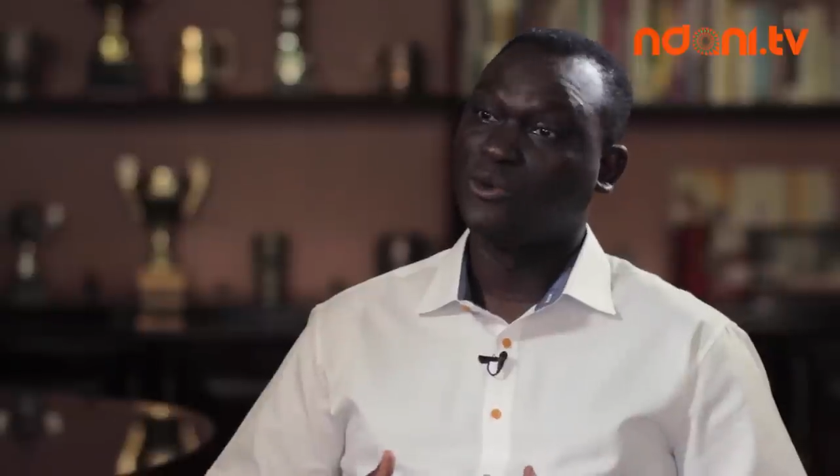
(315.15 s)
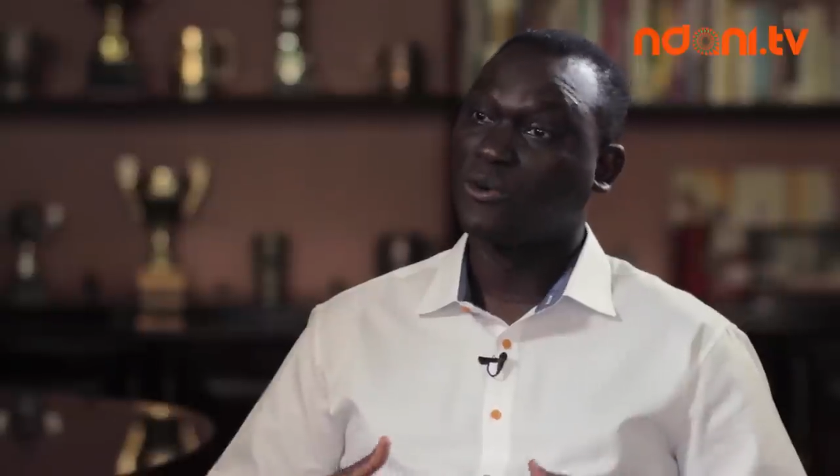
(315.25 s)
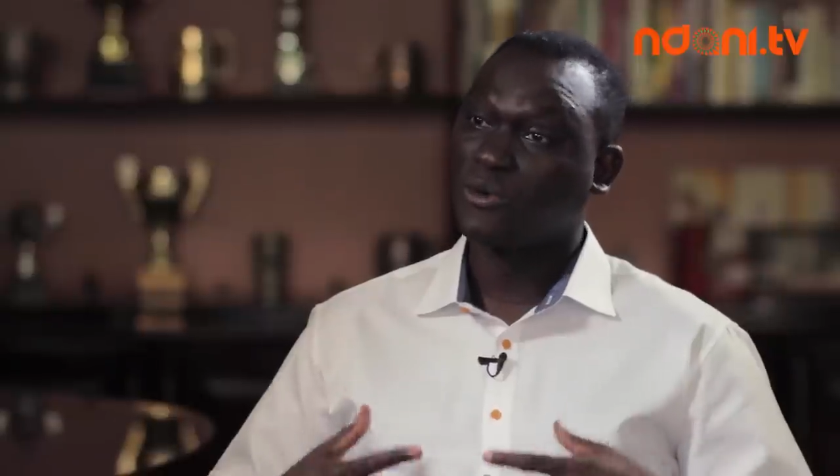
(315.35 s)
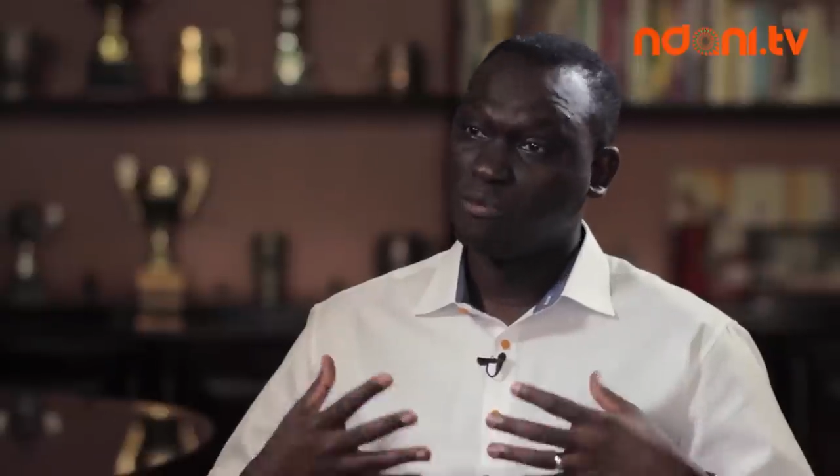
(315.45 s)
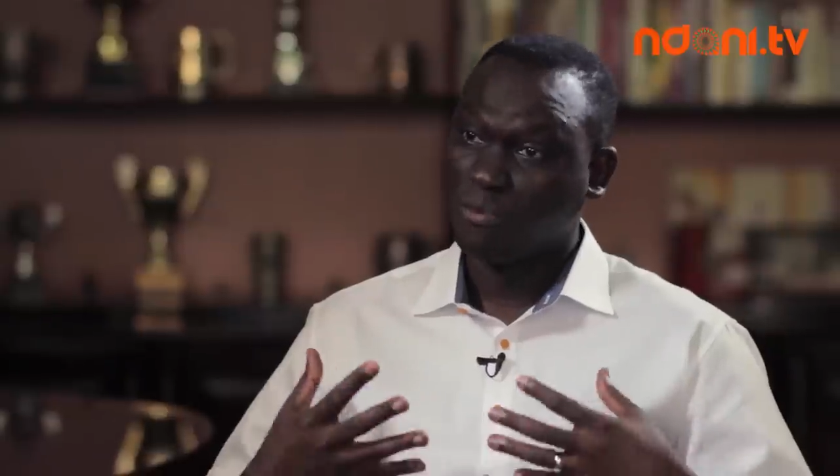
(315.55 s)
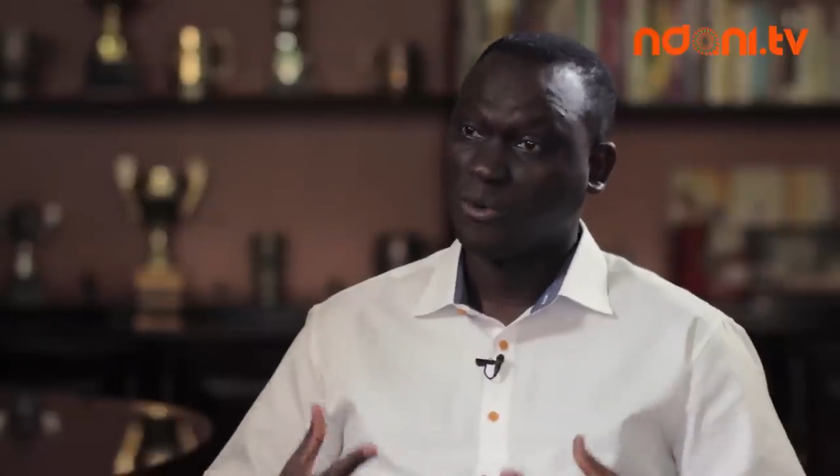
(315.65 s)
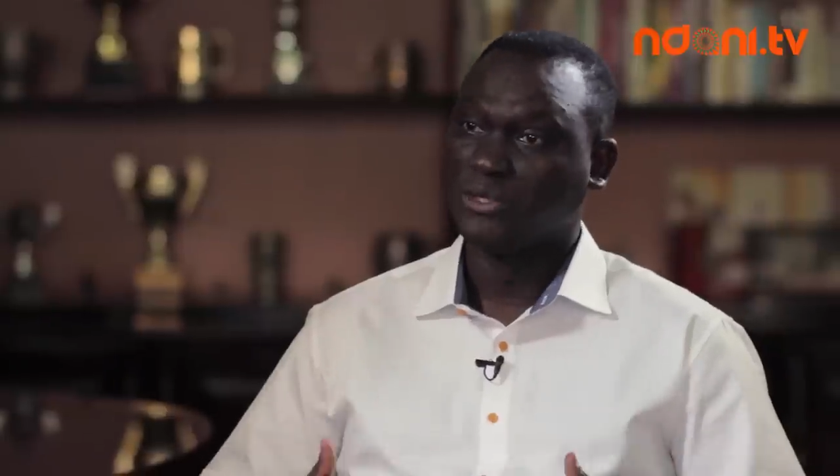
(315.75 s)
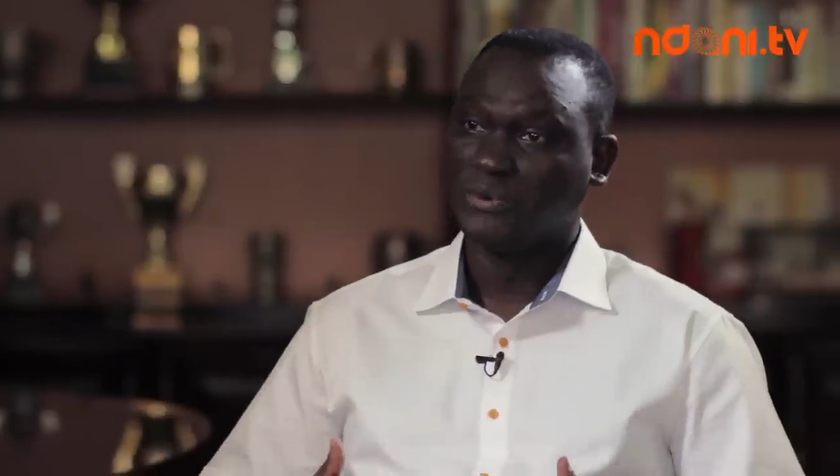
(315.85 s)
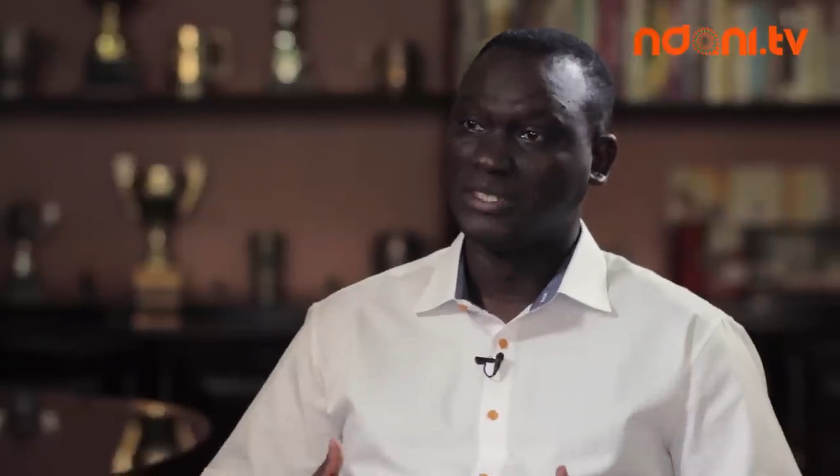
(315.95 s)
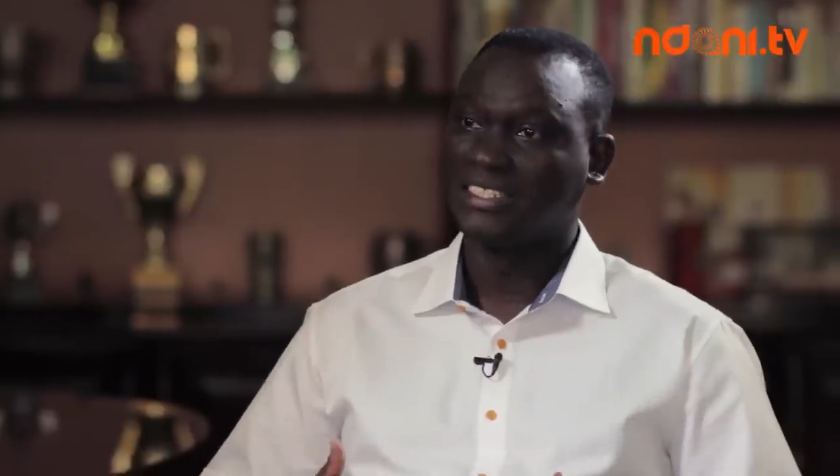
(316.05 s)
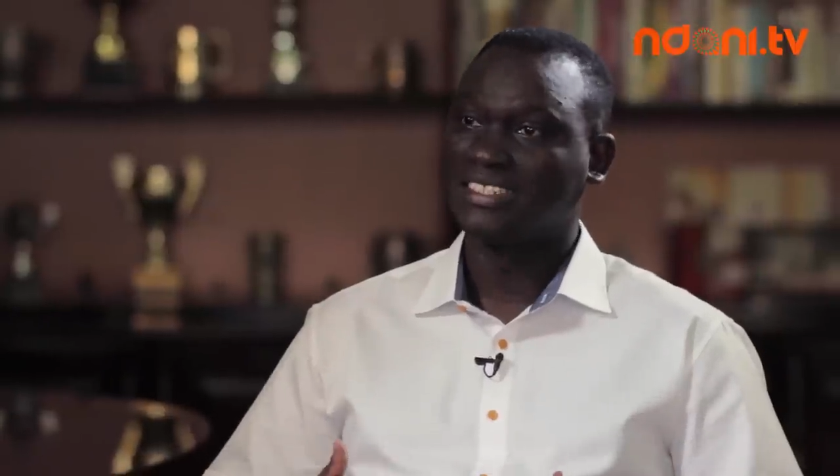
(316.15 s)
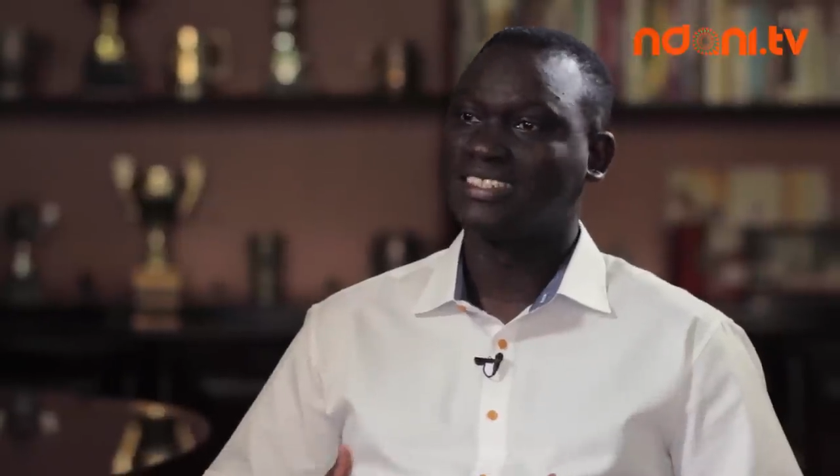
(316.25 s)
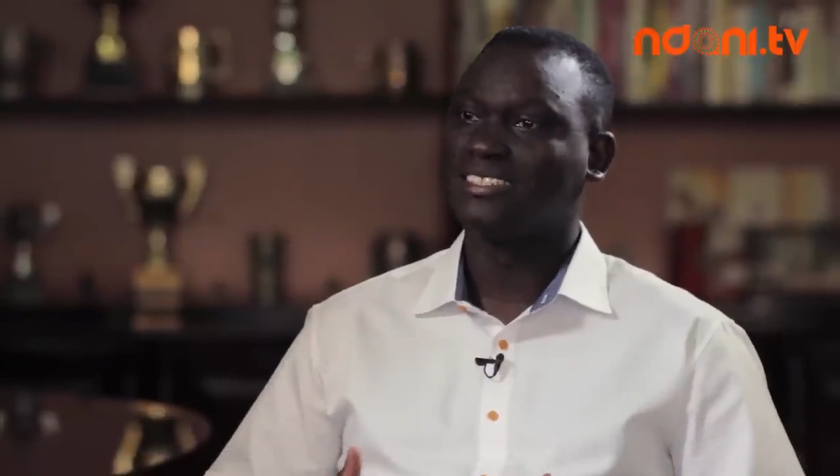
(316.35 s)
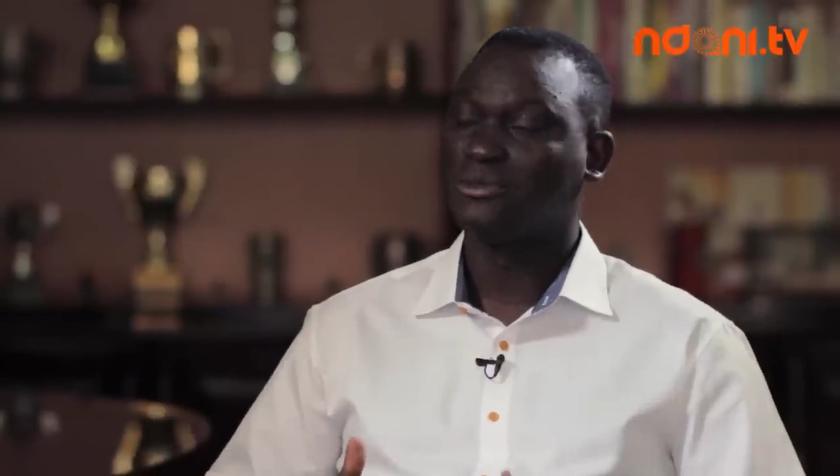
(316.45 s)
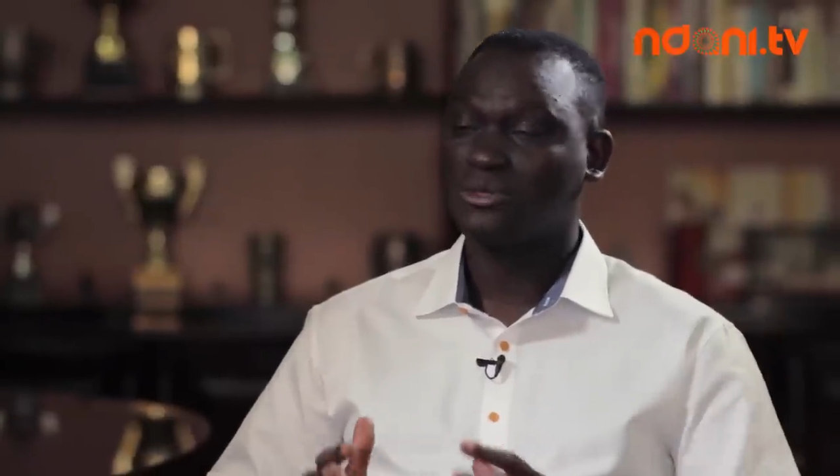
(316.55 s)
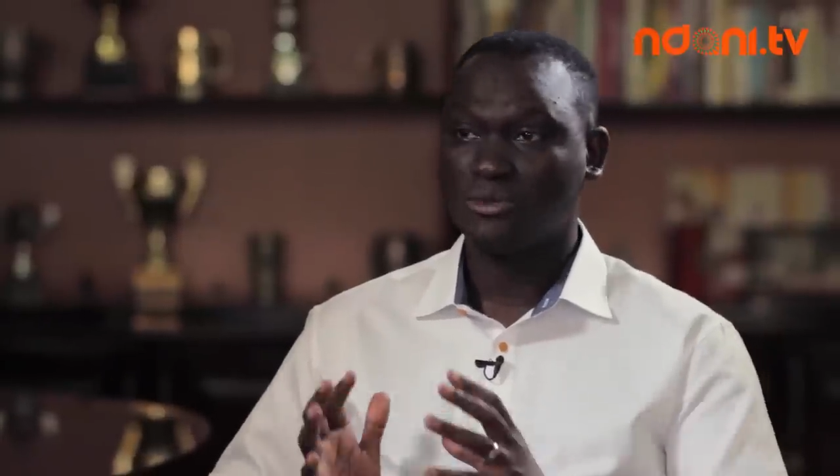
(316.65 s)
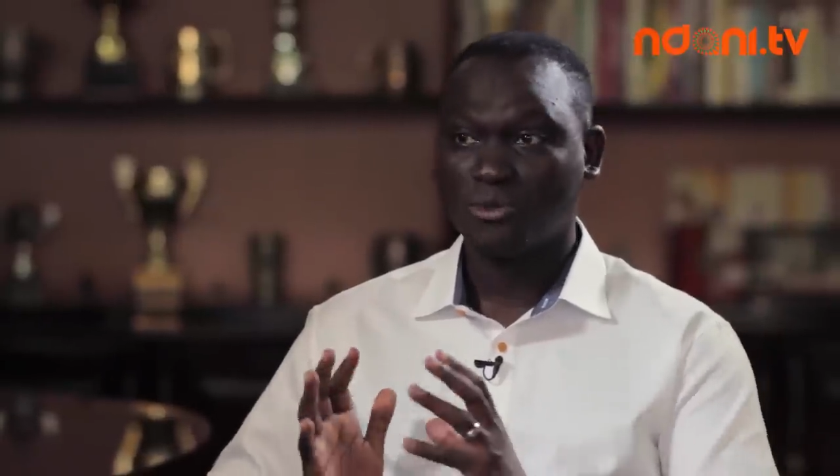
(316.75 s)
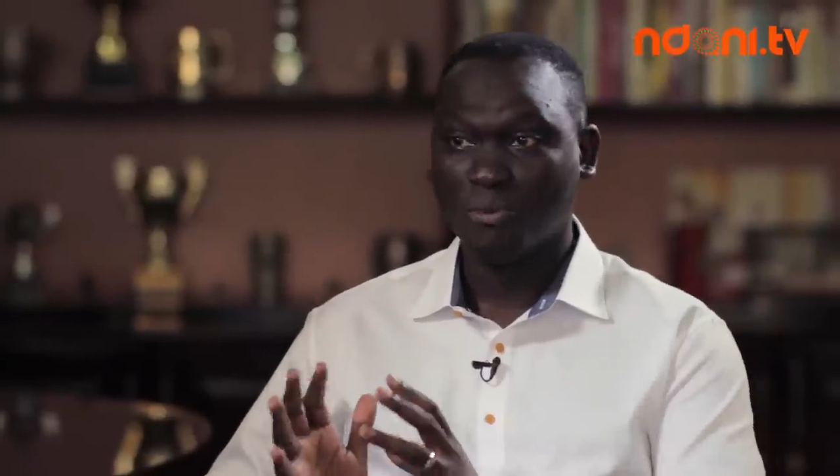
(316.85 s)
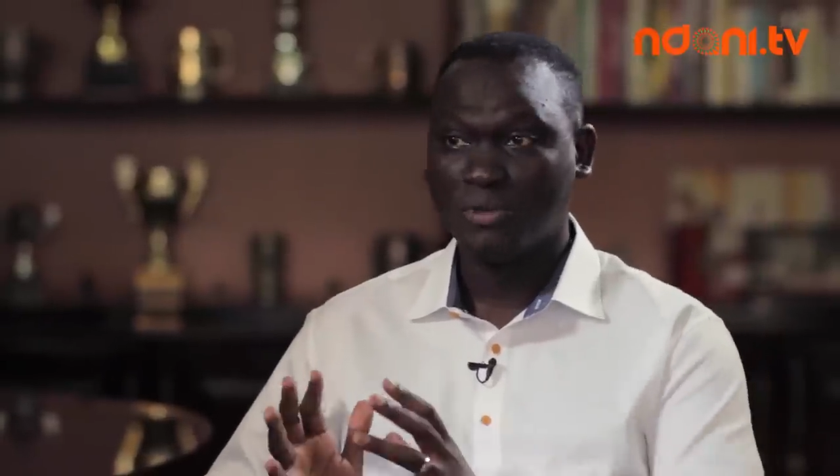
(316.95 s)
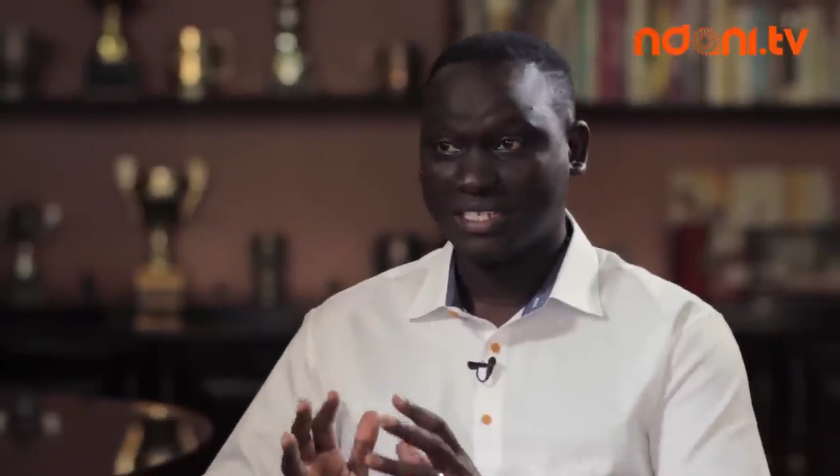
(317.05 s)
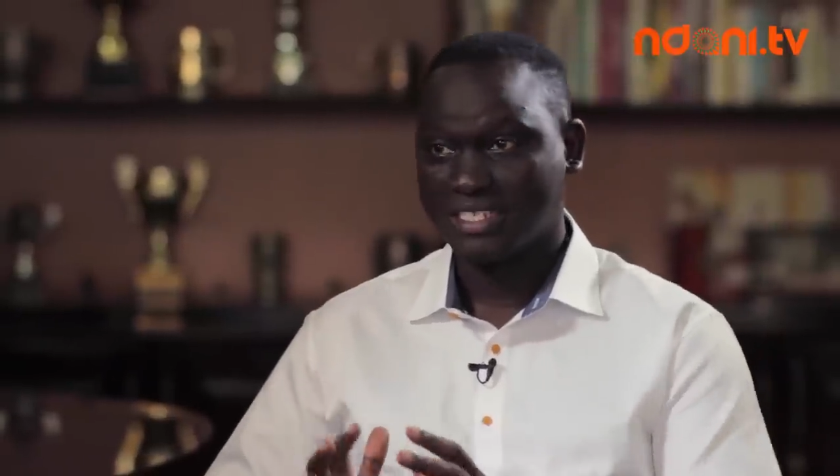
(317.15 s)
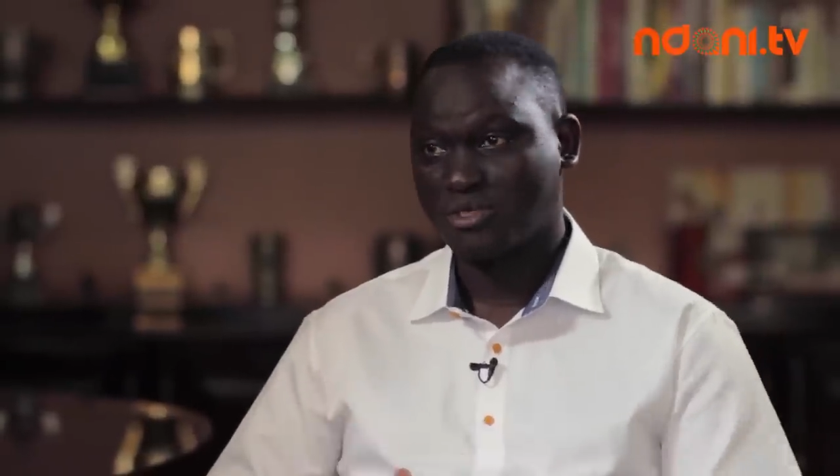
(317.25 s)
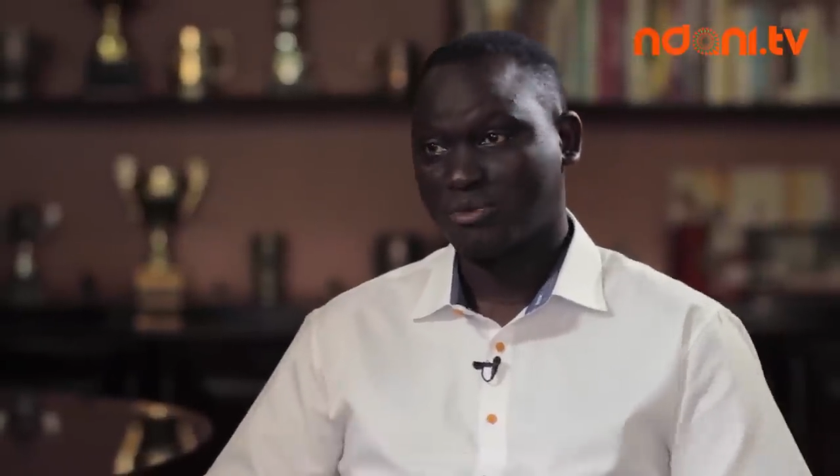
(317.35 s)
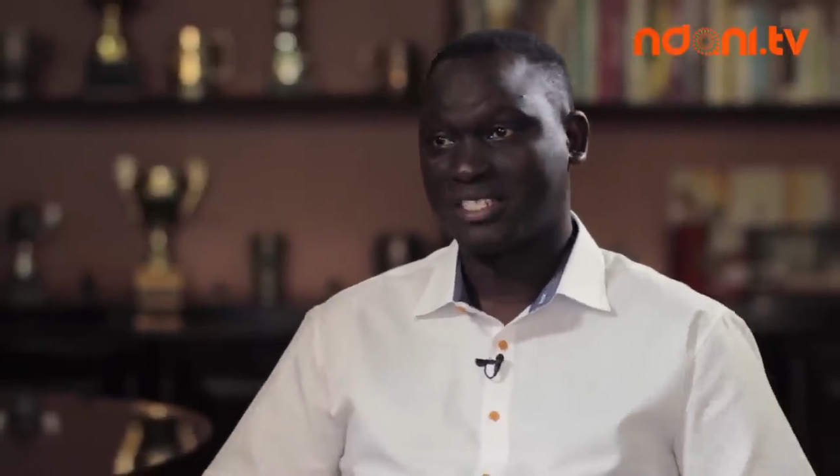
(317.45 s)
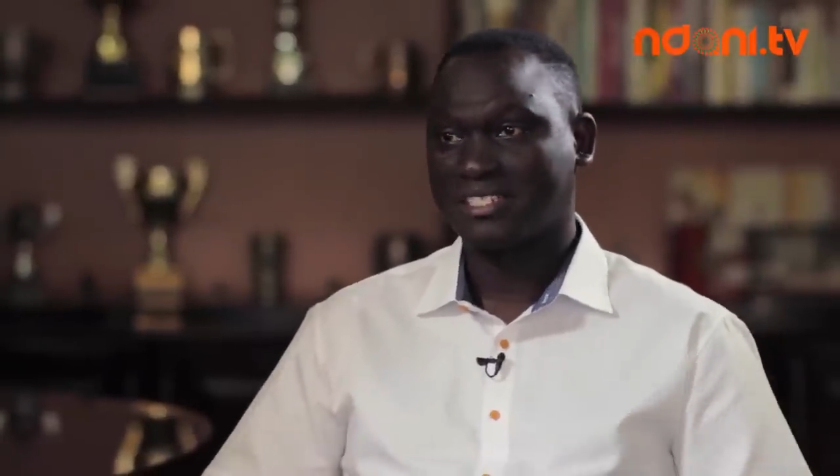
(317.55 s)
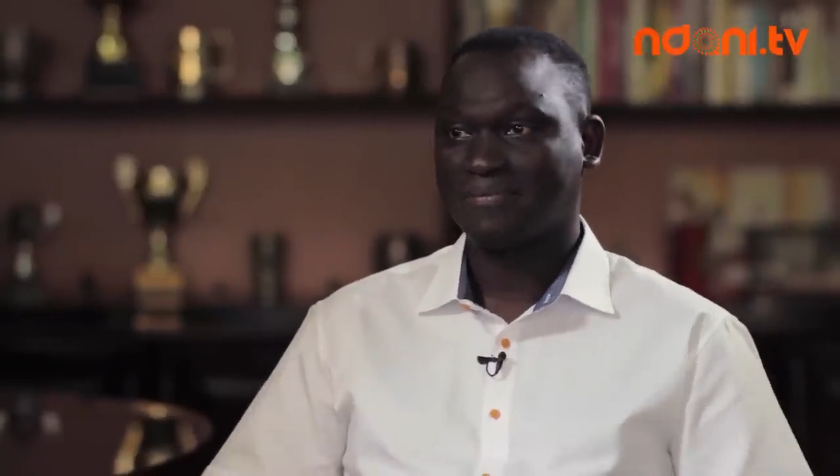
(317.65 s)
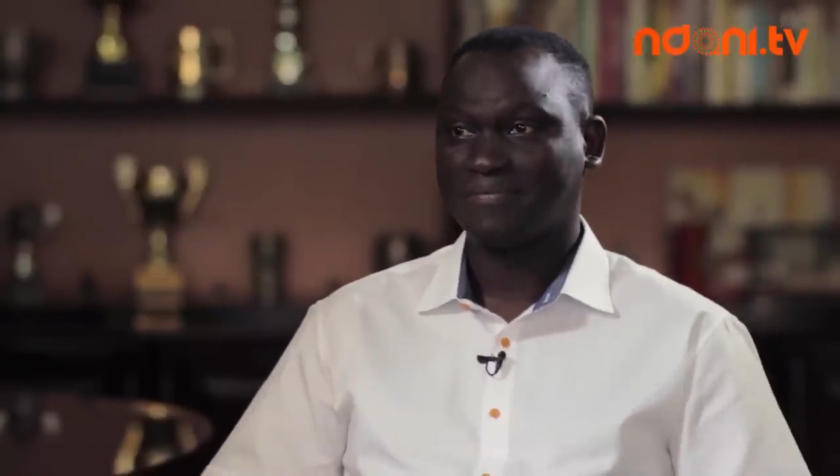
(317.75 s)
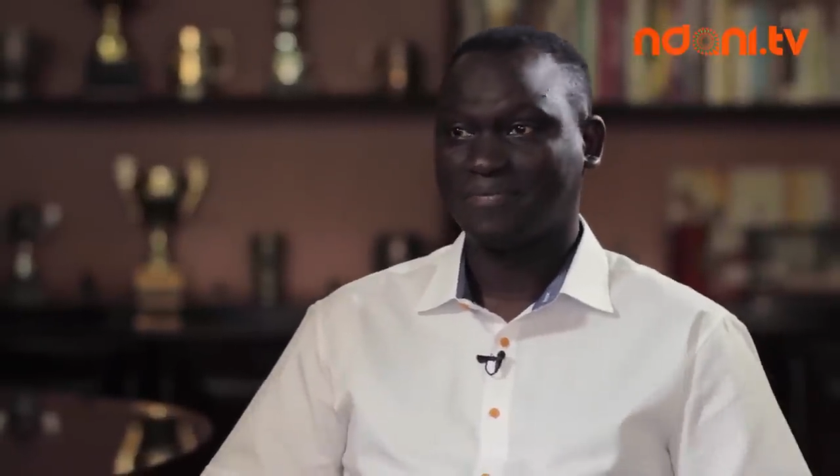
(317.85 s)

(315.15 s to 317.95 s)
you are not born with, to do business with?